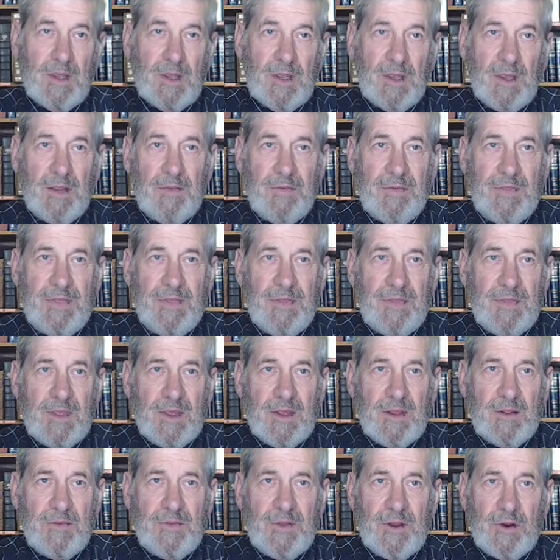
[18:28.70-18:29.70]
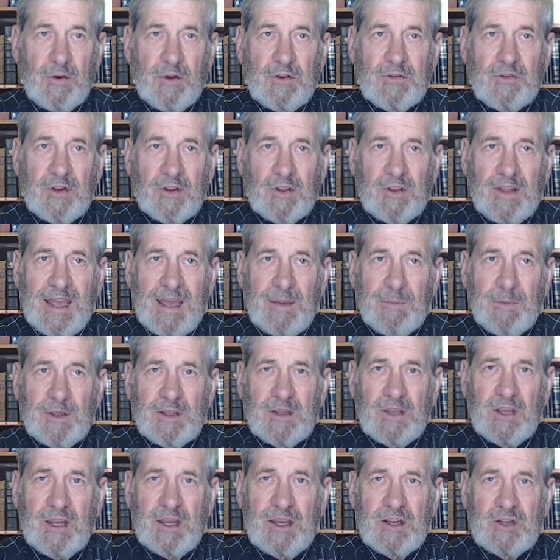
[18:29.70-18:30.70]
And there is a
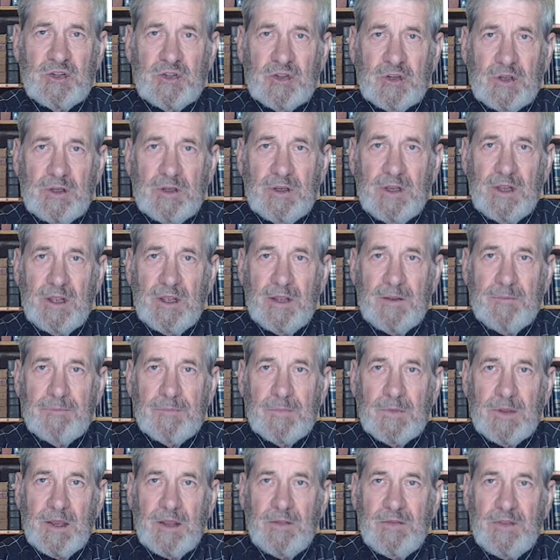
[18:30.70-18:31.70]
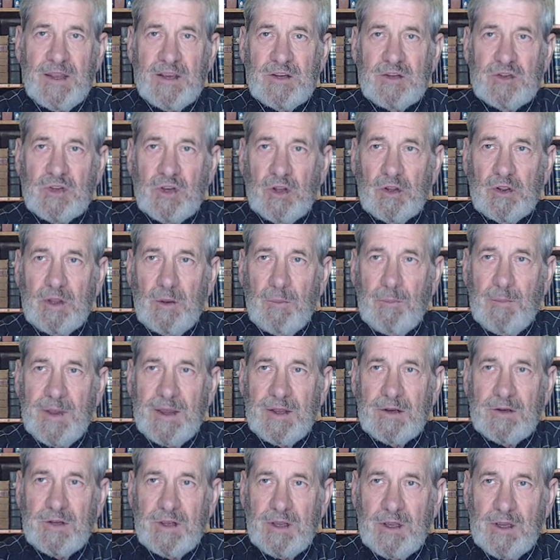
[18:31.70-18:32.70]
lamentation. And they shall
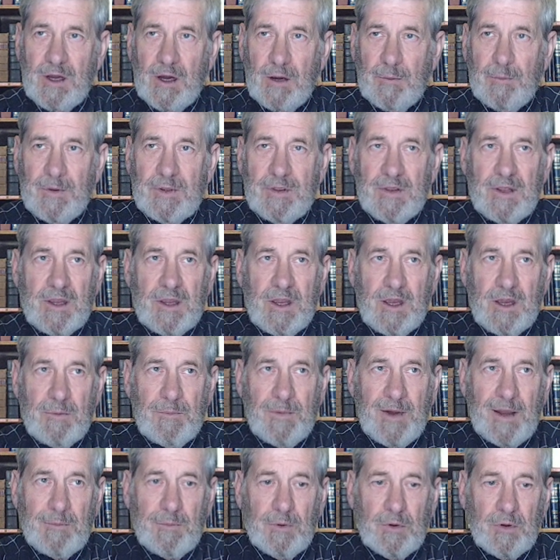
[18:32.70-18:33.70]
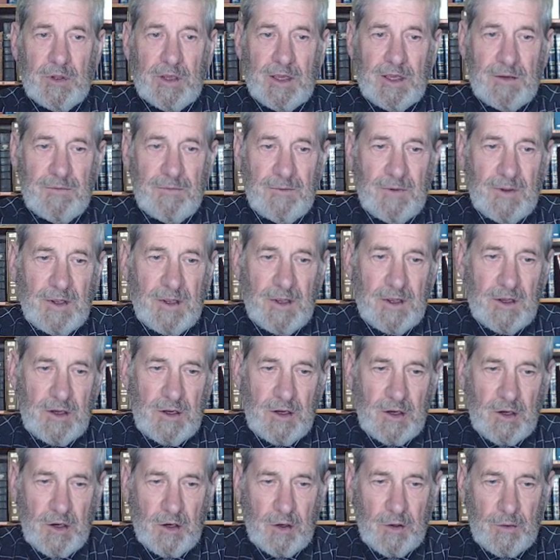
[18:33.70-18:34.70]
lament him. And the him, I believe,
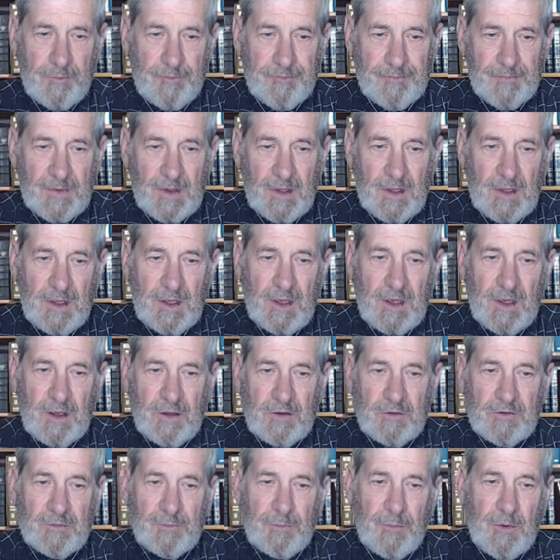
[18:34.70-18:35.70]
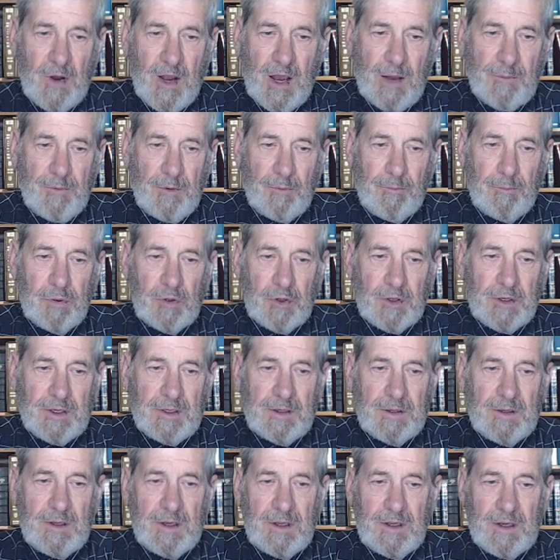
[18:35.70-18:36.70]
here is
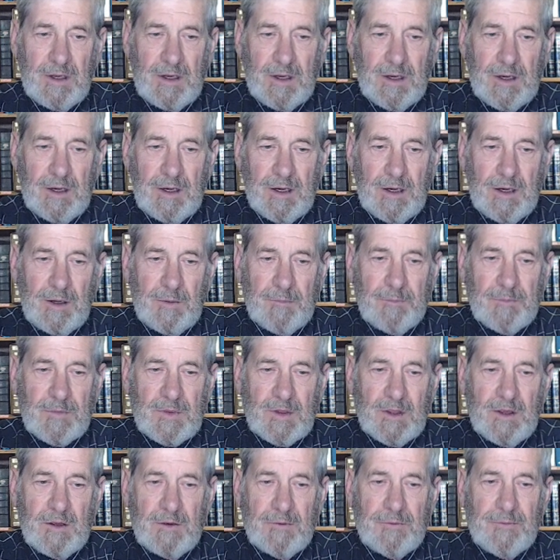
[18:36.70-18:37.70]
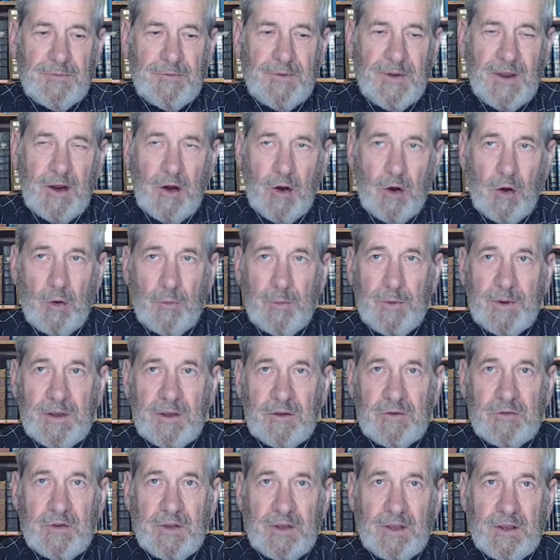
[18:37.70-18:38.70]
probably Pharaoh
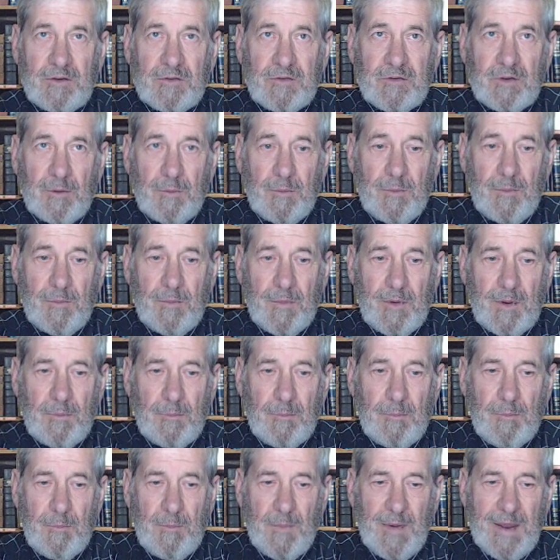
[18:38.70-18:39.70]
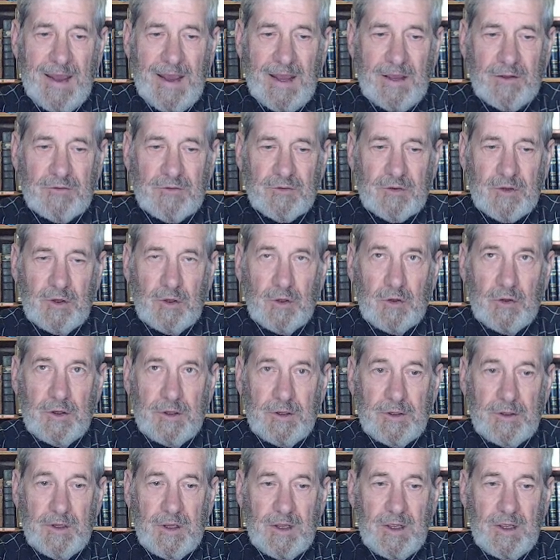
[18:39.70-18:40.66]
because he is the masculine.